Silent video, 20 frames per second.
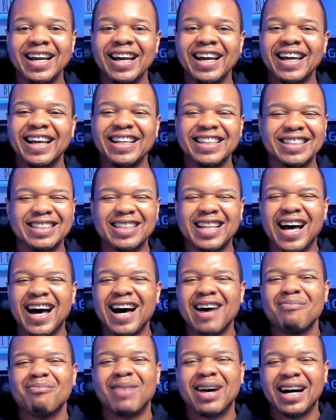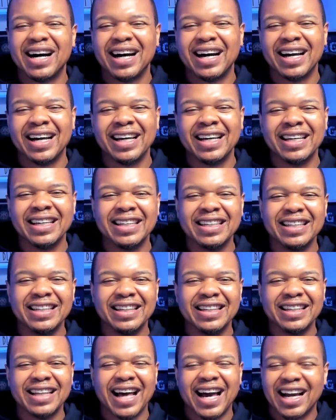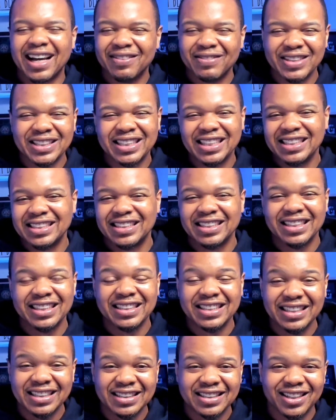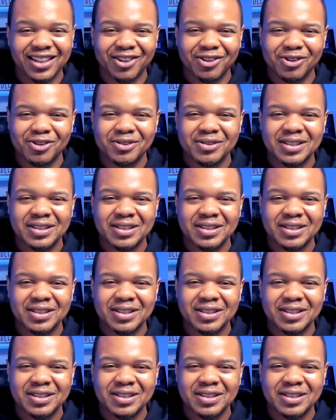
It's not my lack of attention to detail.